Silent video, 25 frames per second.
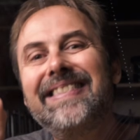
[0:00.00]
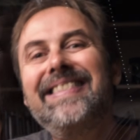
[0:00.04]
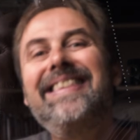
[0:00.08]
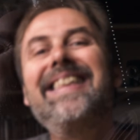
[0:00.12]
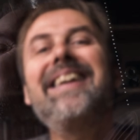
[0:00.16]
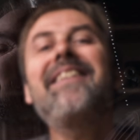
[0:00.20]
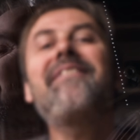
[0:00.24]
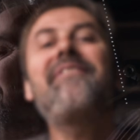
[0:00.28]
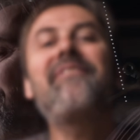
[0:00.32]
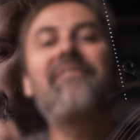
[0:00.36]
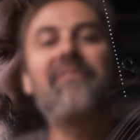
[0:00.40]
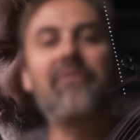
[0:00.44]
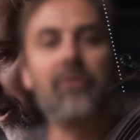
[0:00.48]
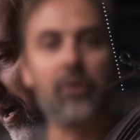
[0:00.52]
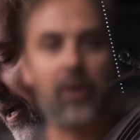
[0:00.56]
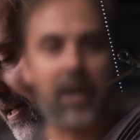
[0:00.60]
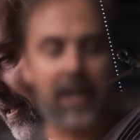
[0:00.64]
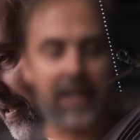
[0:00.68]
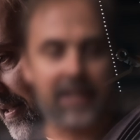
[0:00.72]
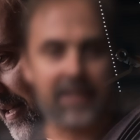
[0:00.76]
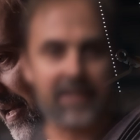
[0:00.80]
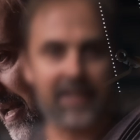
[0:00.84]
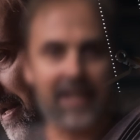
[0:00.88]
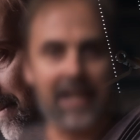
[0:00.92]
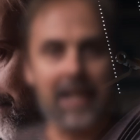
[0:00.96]

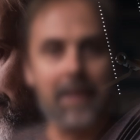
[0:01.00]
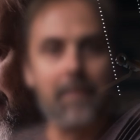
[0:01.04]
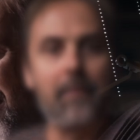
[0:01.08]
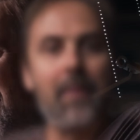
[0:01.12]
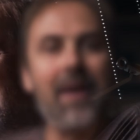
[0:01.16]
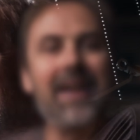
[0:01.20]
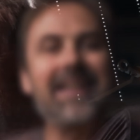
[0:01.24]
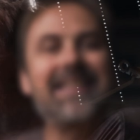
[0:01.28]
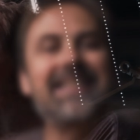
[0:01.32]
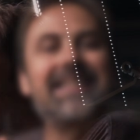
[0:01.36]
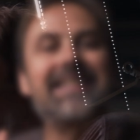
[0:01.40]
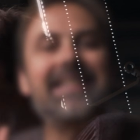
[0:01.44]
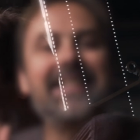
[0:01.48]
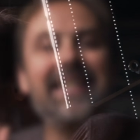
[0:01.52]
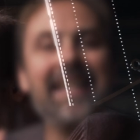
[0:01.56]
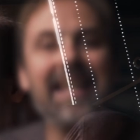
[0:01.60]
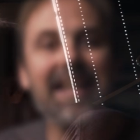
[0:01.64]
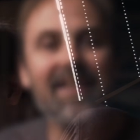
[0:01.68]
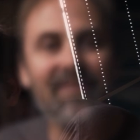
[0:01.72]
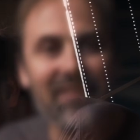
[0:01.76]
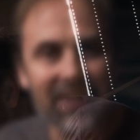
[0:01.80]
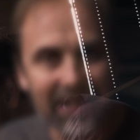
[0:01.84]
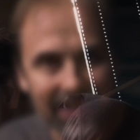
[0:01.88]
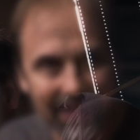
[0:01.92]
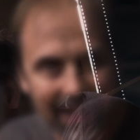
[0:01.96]
difference in
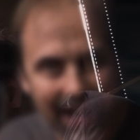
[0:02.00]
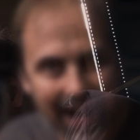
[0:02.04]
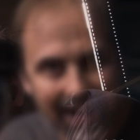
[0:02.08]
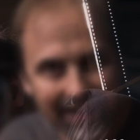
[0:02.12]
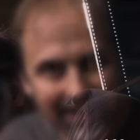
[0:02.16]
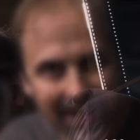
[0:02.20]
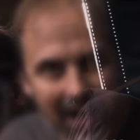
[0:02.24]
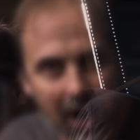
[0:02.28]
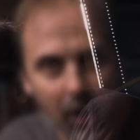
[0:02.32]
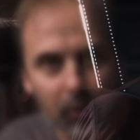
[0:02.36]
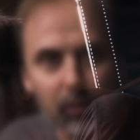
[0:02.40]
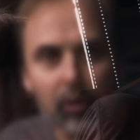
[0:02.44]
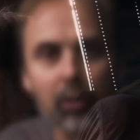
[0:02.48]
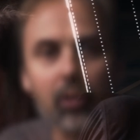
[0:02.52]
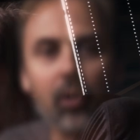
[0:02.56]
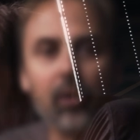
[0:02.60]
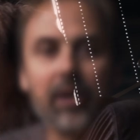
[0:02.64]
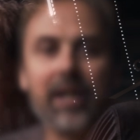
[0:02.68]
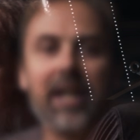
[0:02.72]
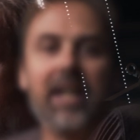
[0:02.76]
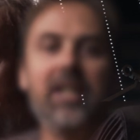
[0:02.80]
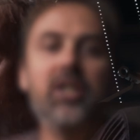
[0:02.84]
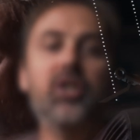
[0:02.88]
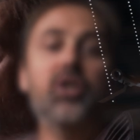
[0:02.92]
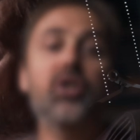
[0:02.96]
perceiving light out on
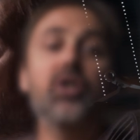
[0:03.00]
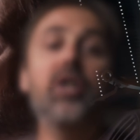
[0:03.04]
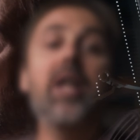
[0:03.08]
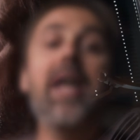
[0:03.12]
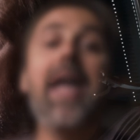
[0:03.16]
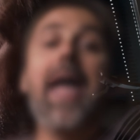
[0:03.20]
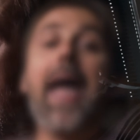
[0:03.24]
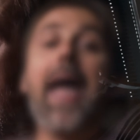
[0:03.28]
location